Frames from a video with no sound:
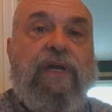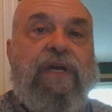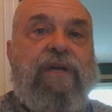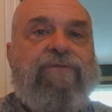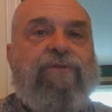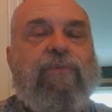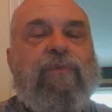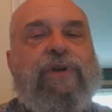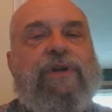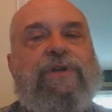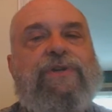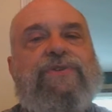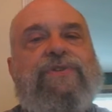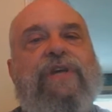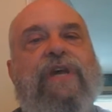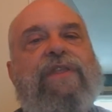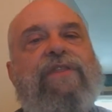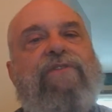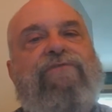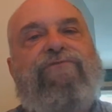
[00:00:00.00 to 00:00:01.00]
If you wanted to
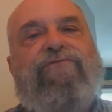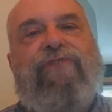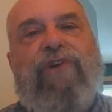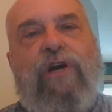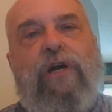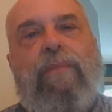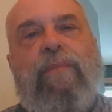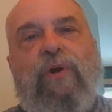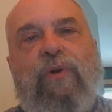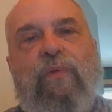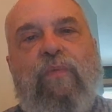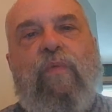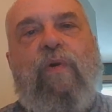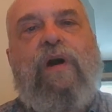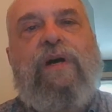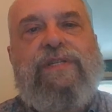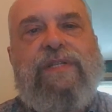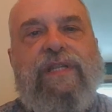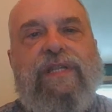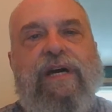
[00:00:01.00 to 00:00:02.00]
say the farmer
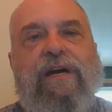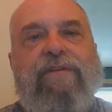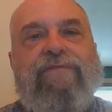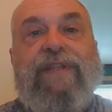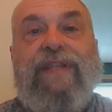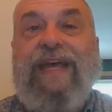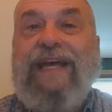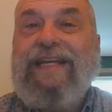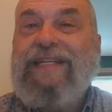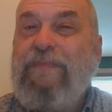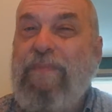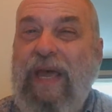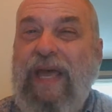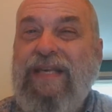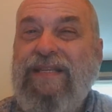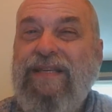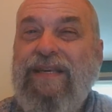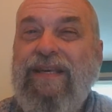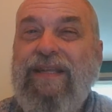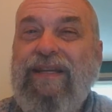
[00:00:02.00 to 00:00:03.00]
was loved, that's
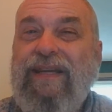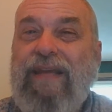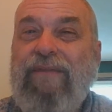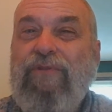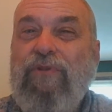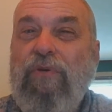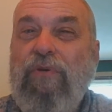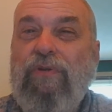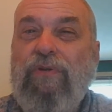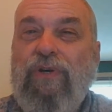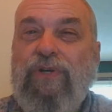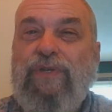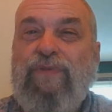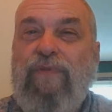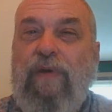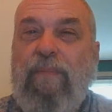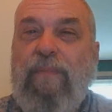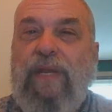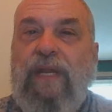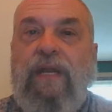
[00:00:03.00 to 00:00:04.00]
masculine, even though it looks
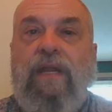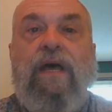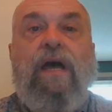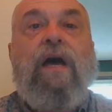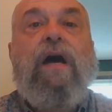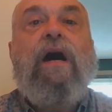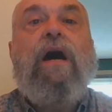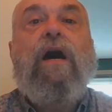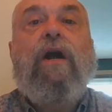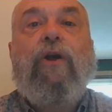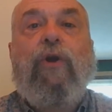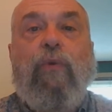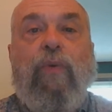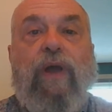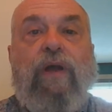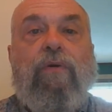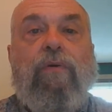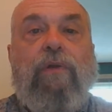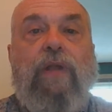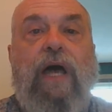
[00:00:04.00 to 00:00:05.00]
feminine.
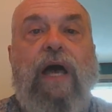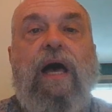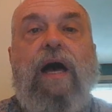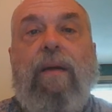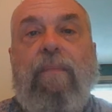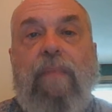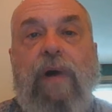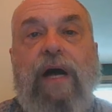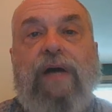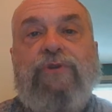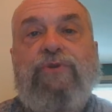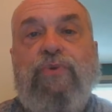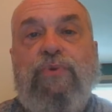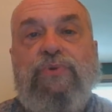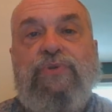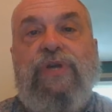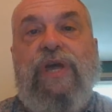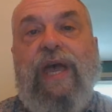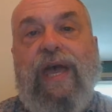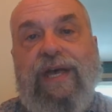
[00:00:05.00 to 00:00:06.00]
Agricola
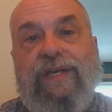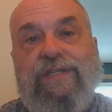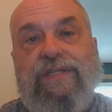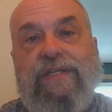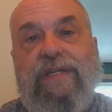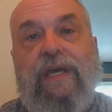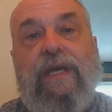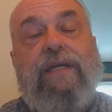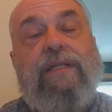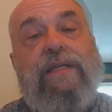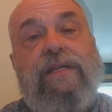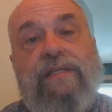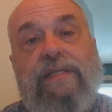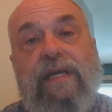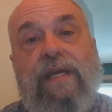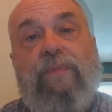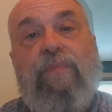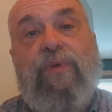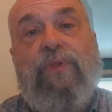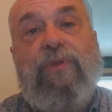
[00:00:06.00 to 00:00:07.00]
amatus est. And the
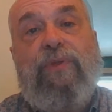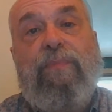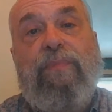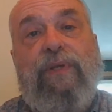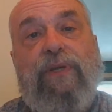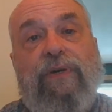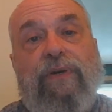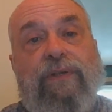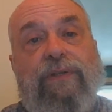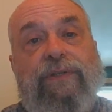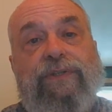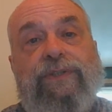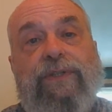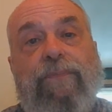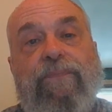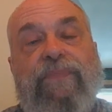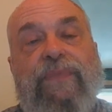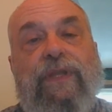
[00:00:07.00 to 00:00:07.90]
same with the plurals.